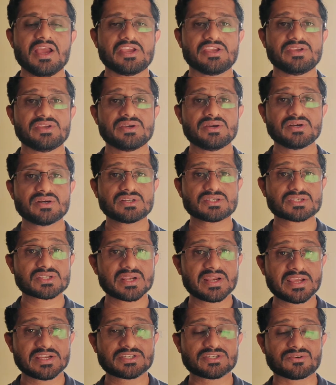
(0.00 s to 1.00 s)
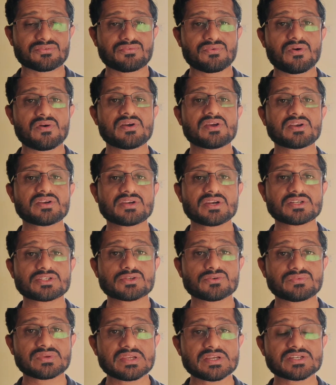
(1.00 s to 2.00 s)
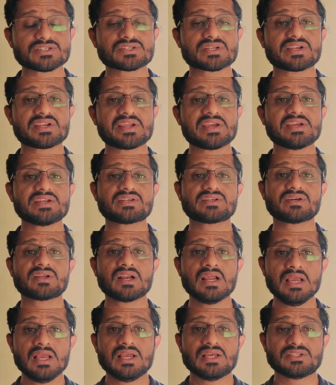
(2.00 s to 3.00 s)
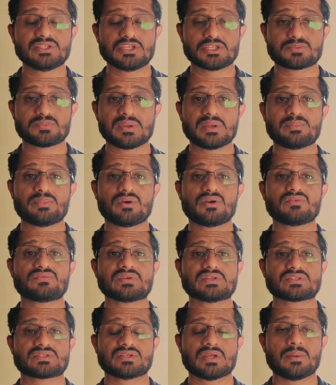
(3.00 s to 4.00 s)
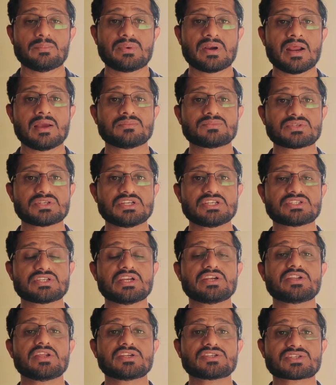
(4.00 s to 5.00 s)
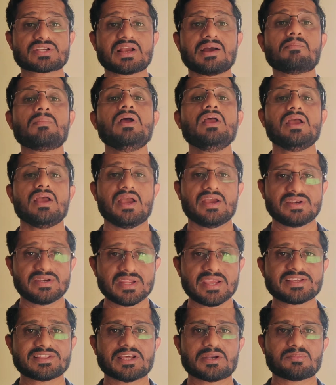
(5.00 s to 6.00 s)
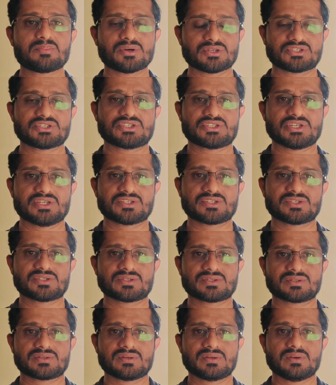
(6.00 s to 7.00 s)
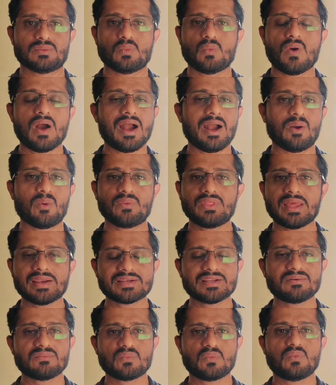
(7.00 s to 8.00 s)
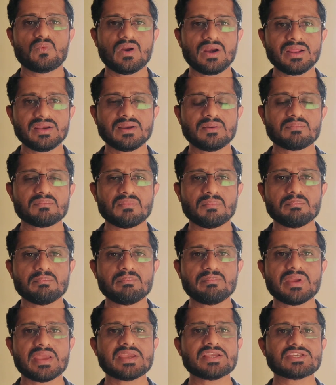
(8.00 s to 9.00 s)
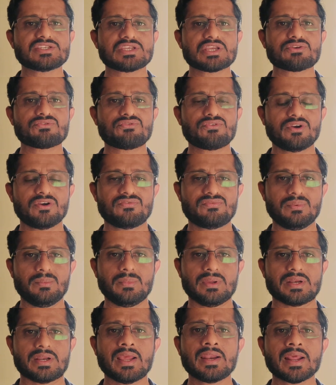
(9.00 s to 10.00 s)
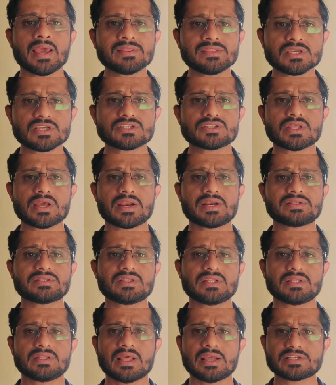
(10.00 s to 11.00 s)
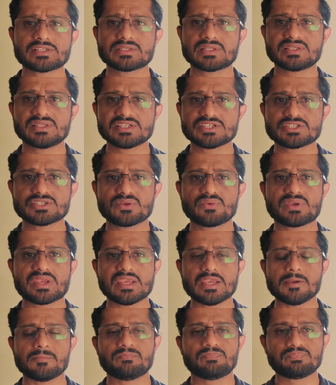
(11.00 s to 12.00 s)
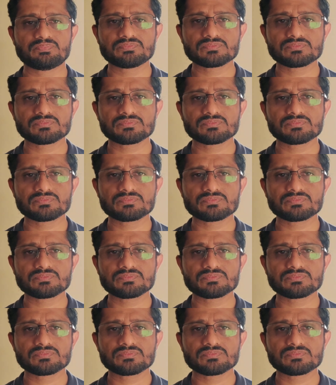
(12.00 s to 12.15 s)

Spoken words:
Years later, 400 of years later, these people of Abraham's descendants come and take that possessions. Wow, what an amazing fulfillment. And I think this is the key.